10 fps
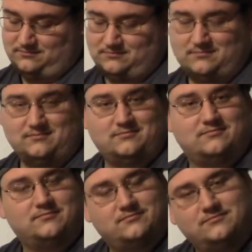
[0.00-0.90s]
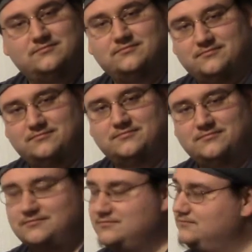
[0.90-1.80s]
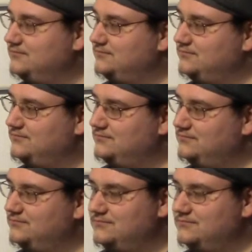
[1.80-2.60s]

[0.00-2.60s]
(silent)